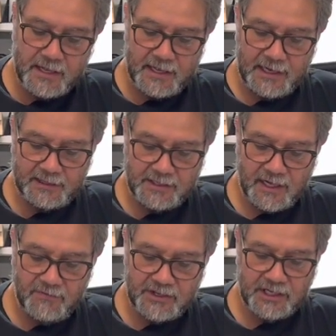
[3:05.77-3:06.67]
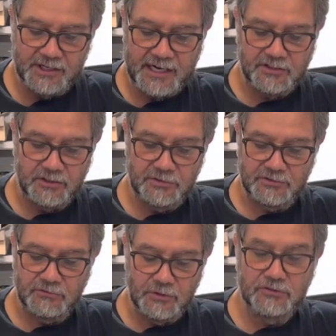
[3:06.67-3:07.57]
and the connector
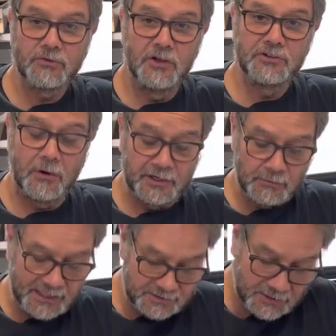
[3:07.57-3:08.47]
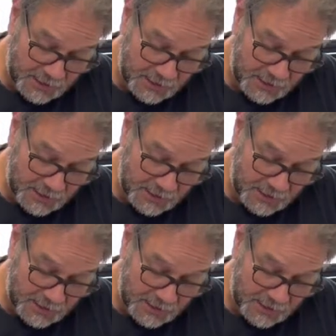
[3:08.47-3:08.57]
is already right there, and